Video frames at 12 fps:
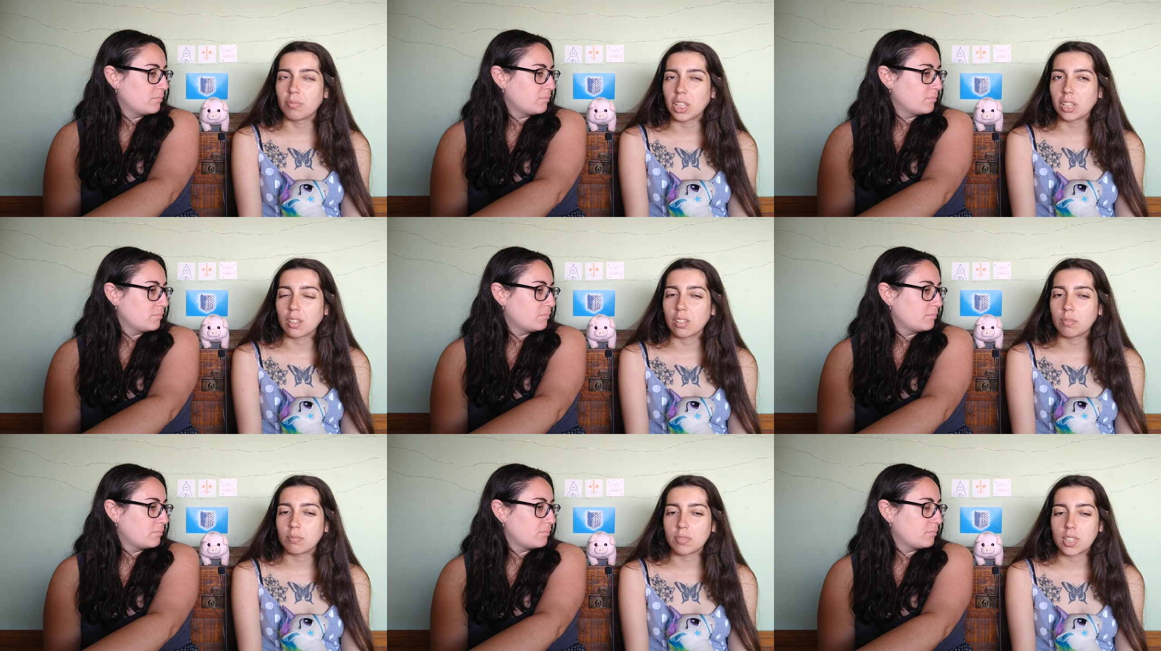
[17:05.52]
Speaker 1: make
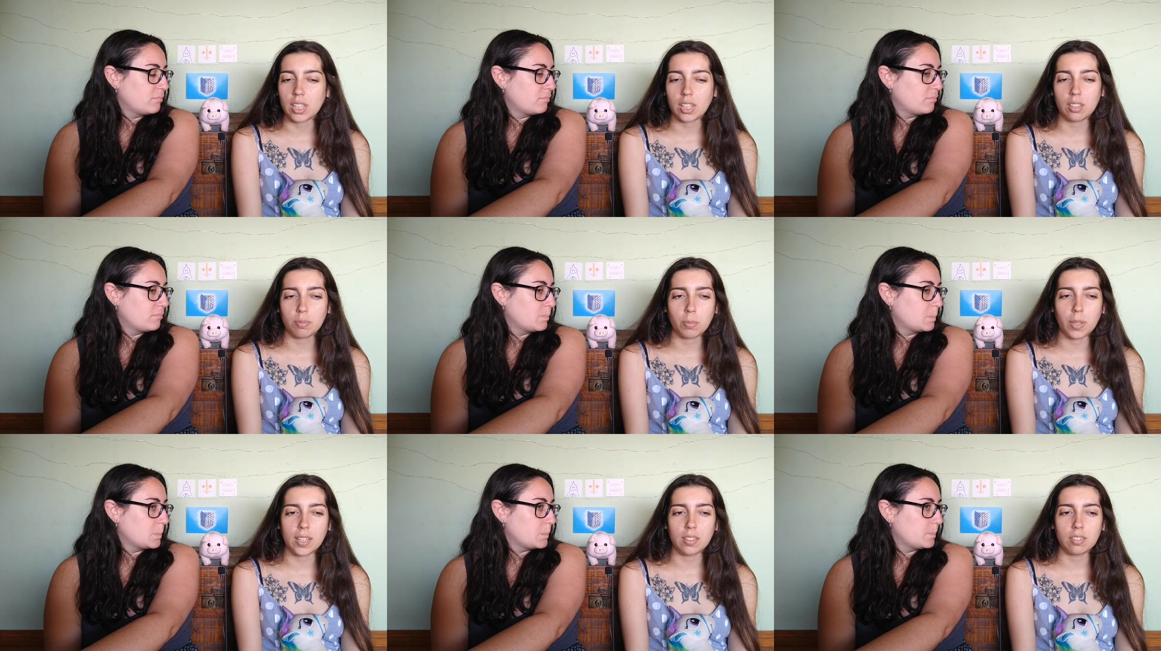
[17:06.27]
them take
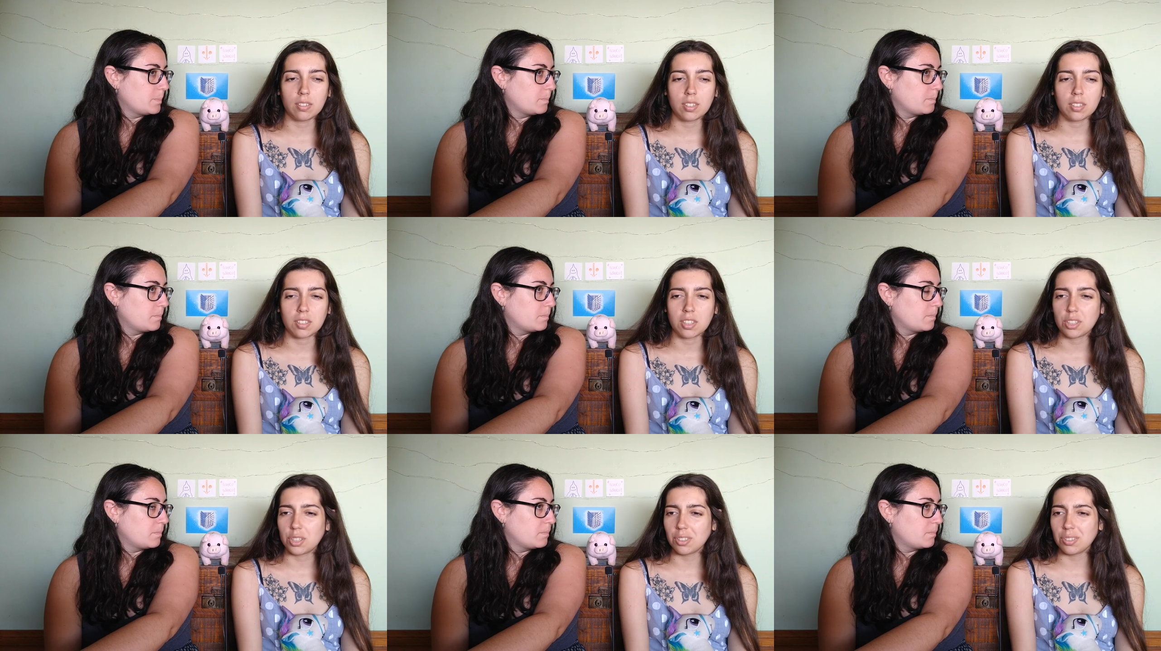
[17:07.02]
bad
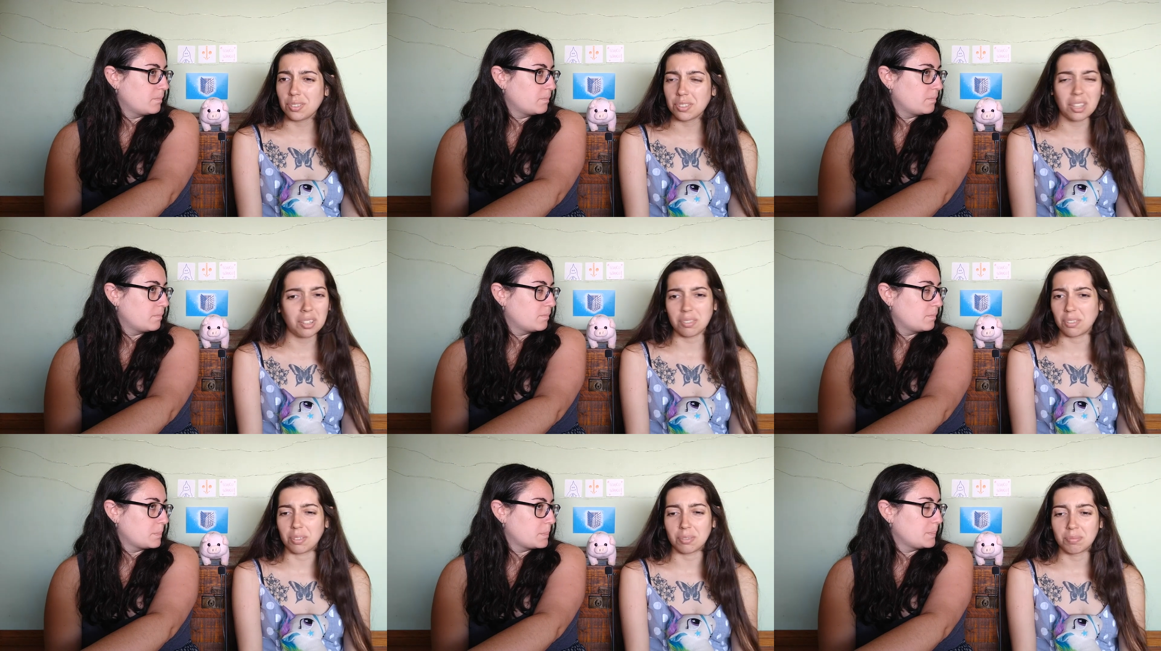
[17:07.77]
decisions.
Speaker 2: I
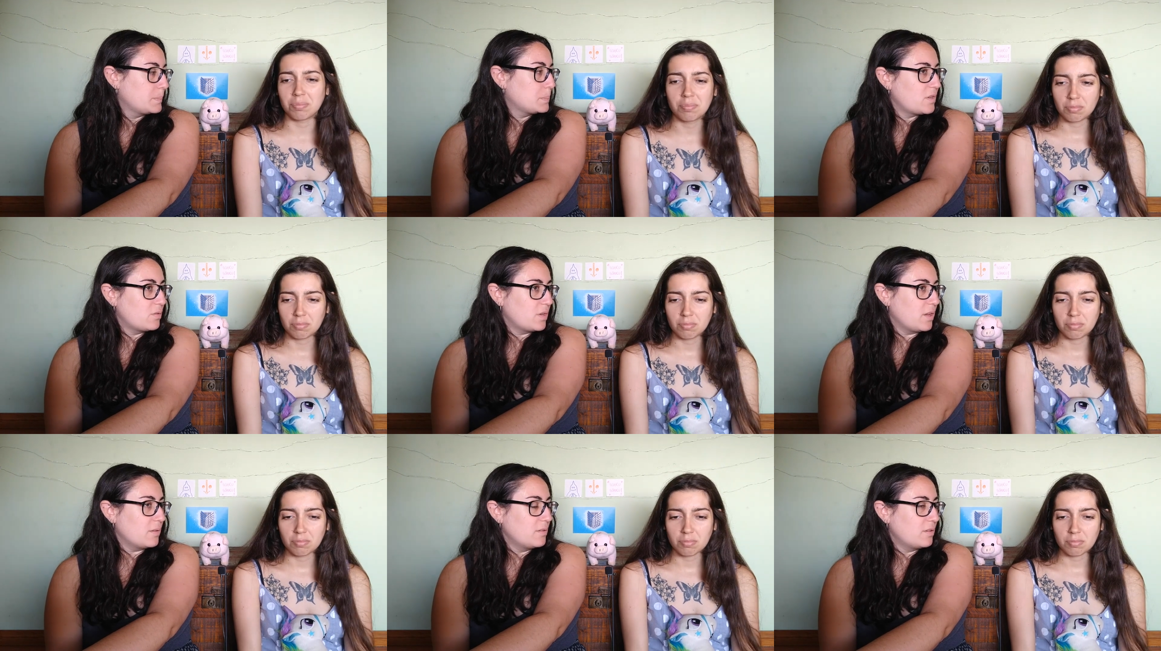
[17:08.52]
don't know.
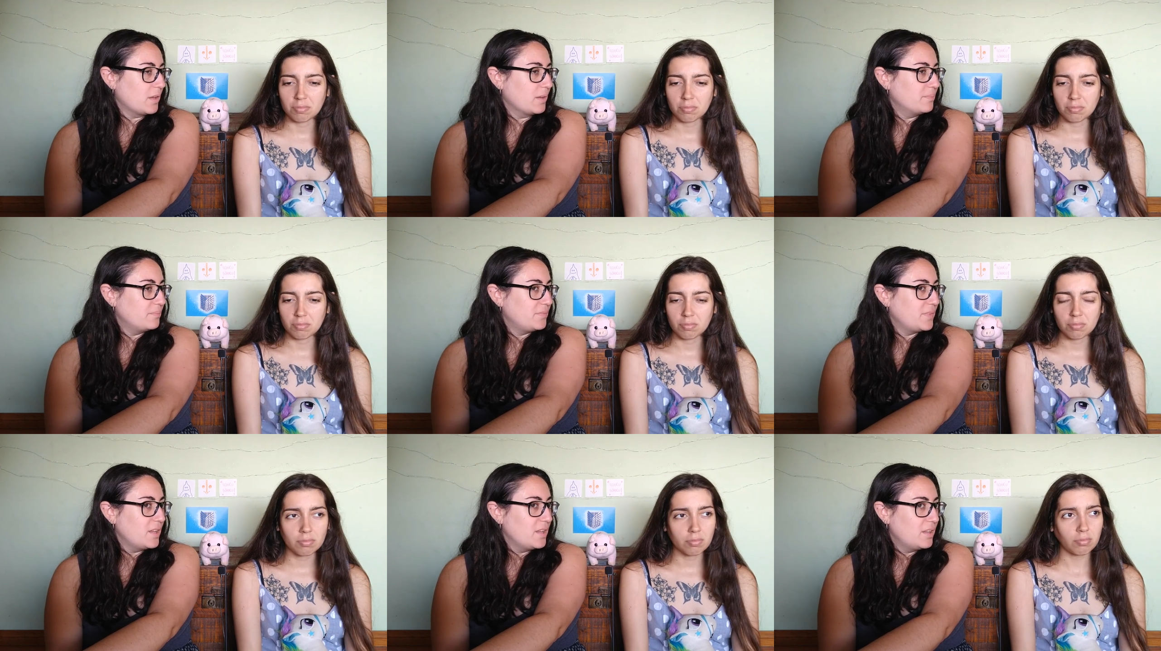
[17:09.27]
Okay, okay.
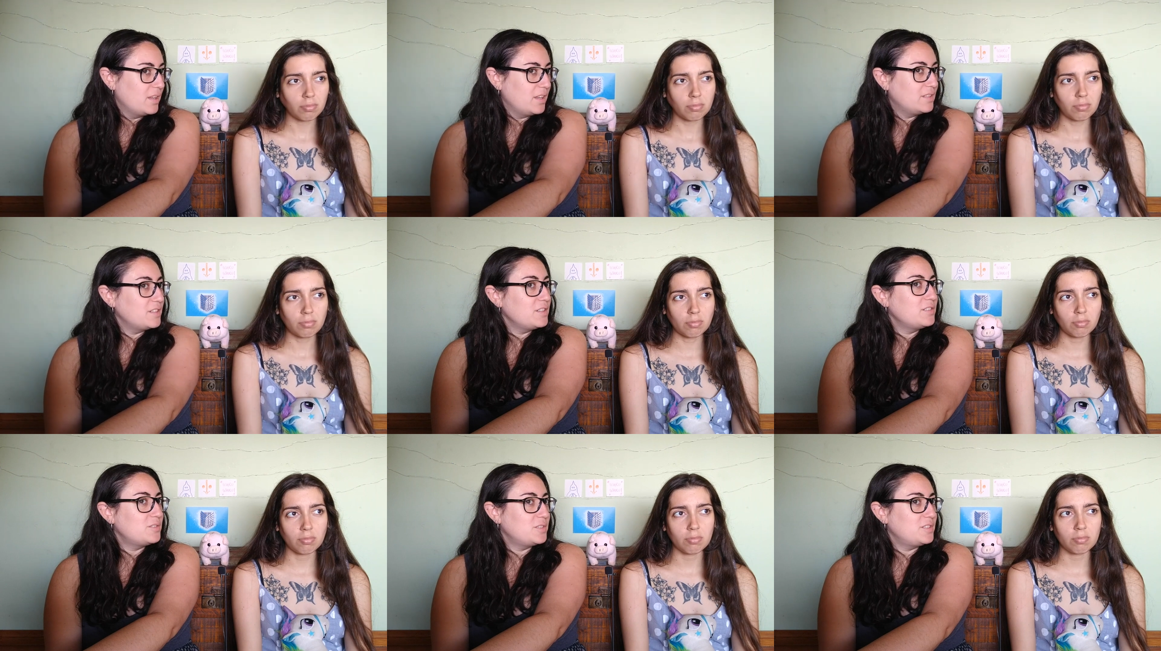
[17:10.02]
Speaker 1: It's
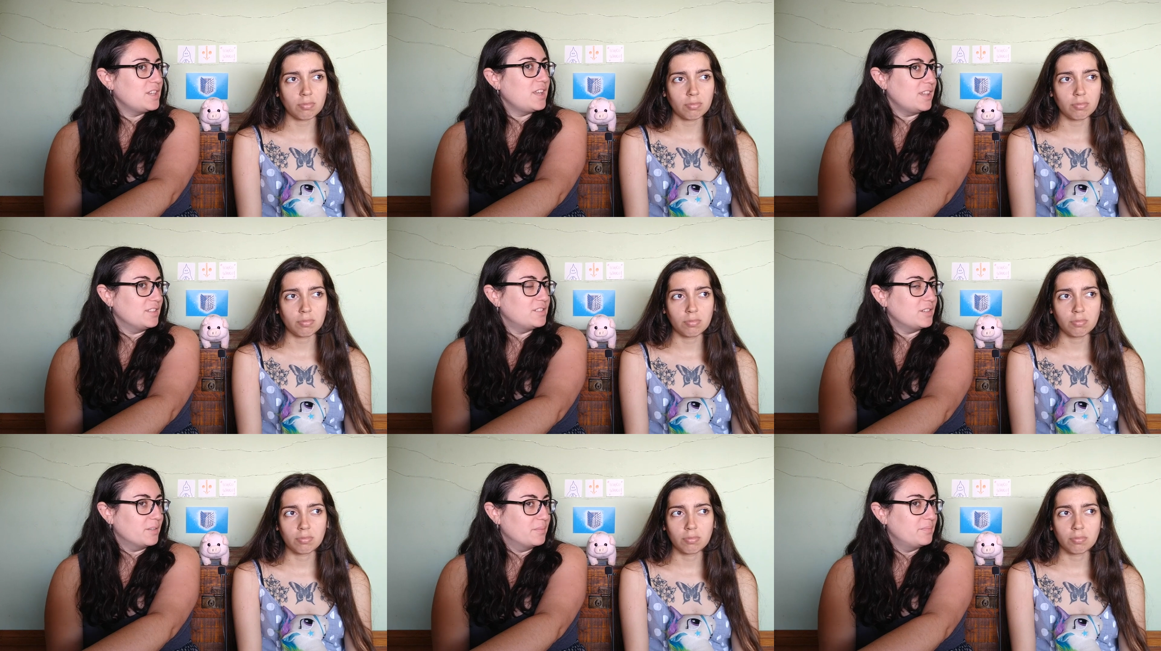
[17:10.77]
an interesting
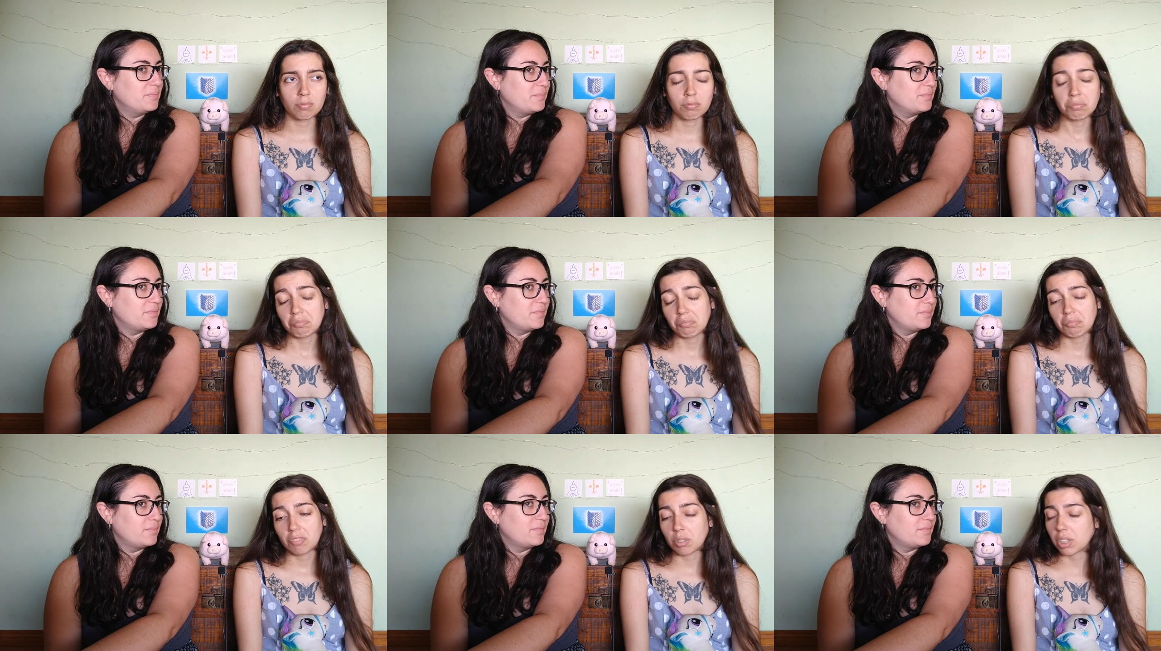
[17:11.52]
answer.
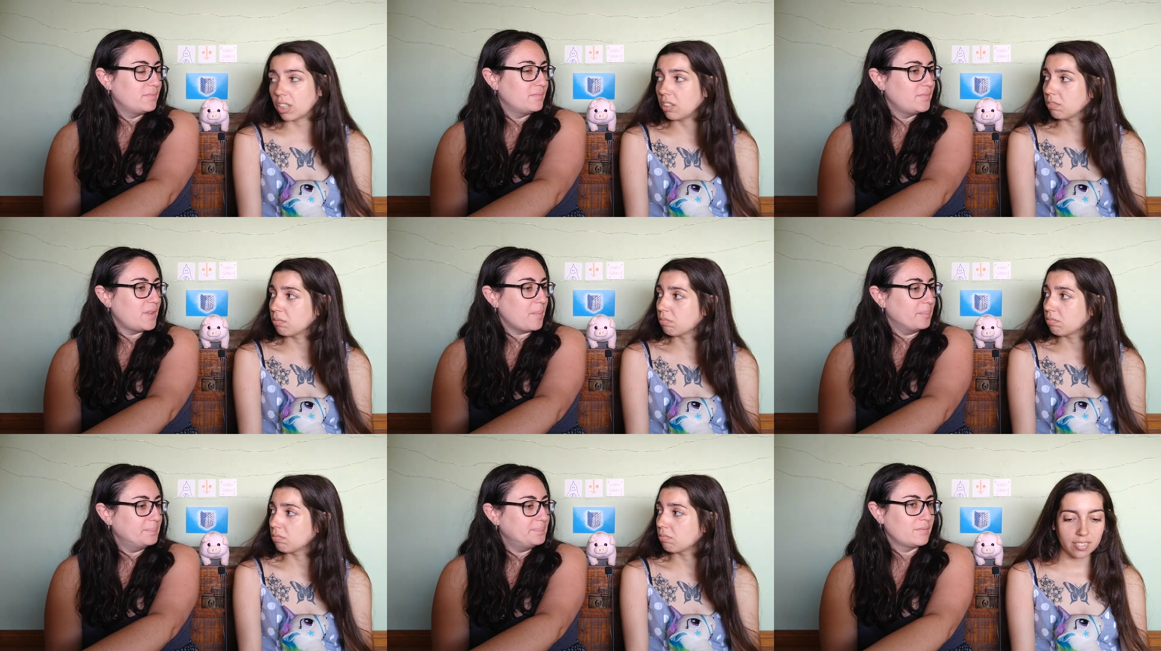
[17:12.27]
Okay. Yeah.
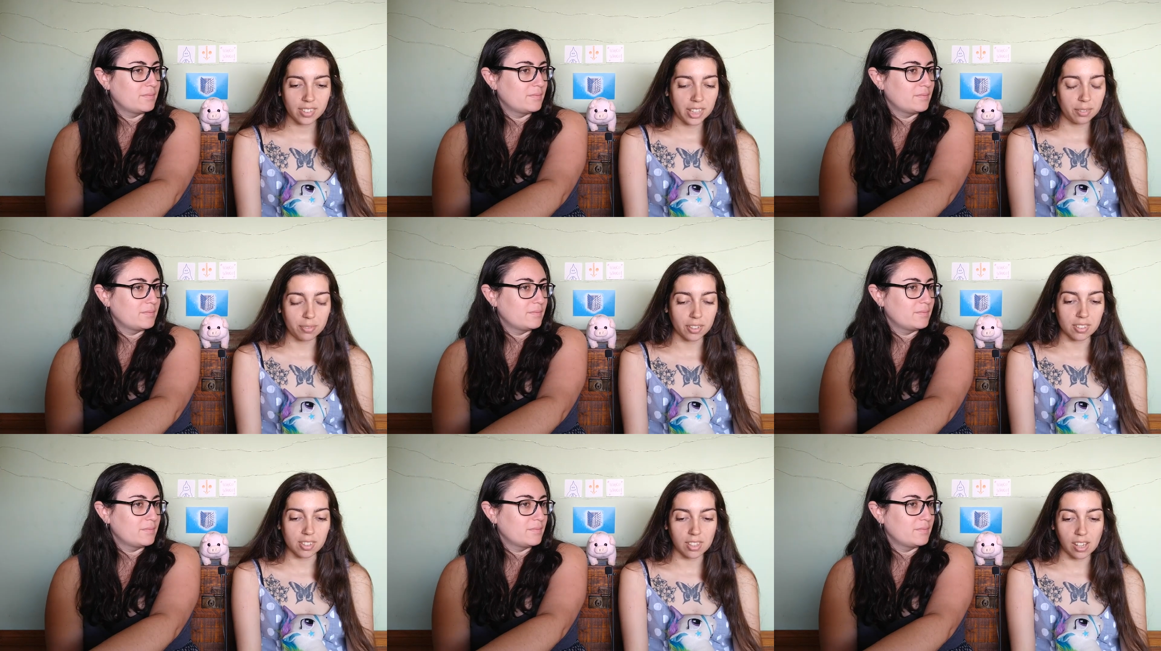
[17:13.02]
He
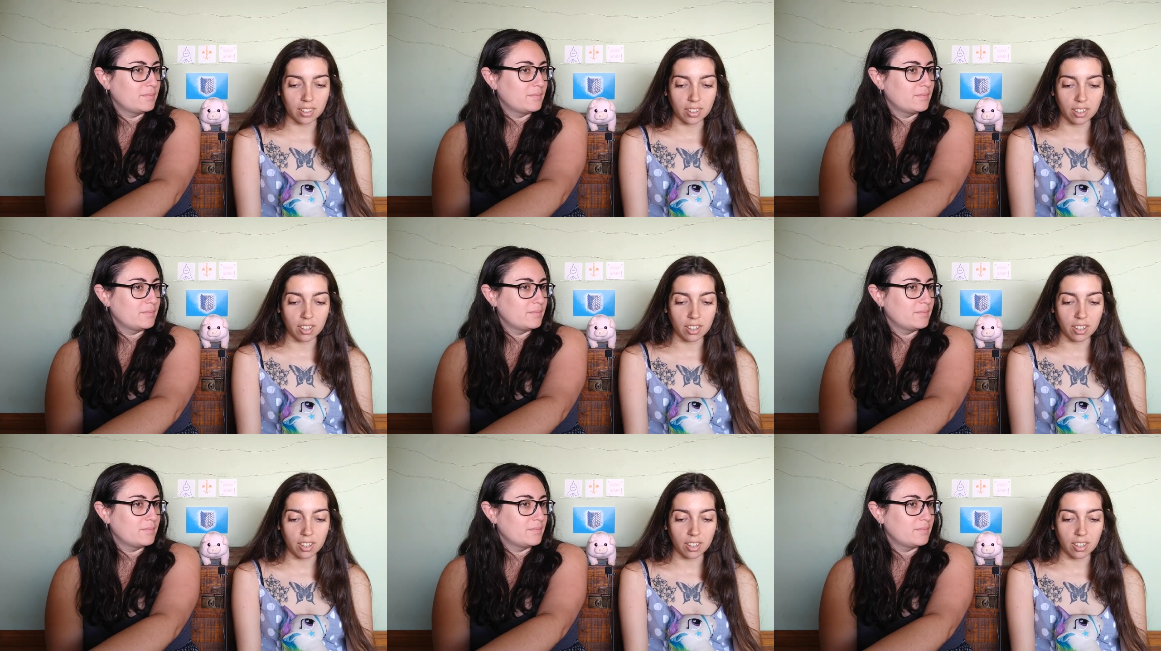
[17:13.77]
feels like